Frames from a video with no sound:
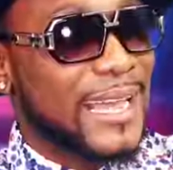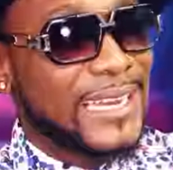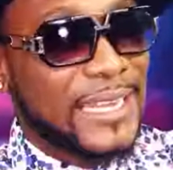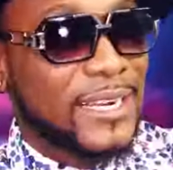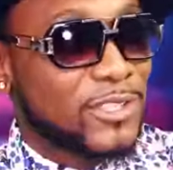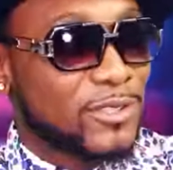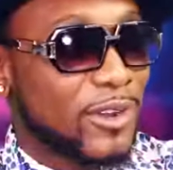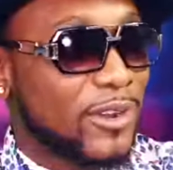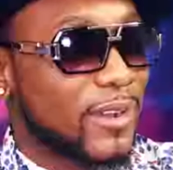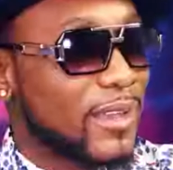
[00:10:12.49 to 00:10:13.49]
an English
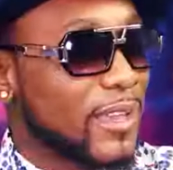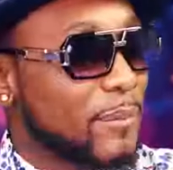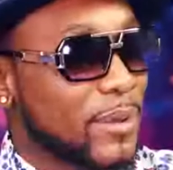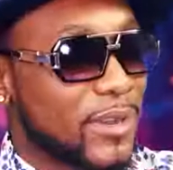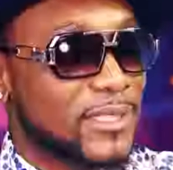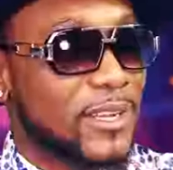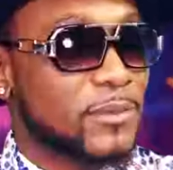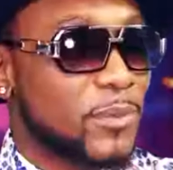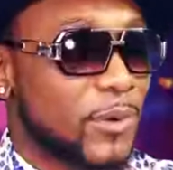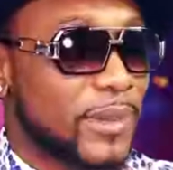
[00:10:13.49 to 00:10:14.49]
song, because I
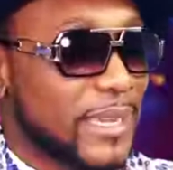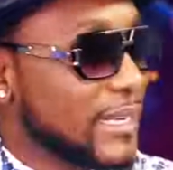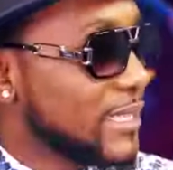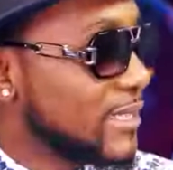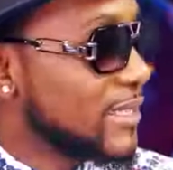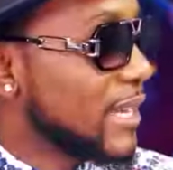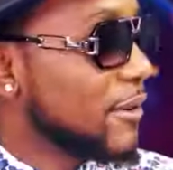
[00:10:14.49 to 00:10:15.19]
was more English.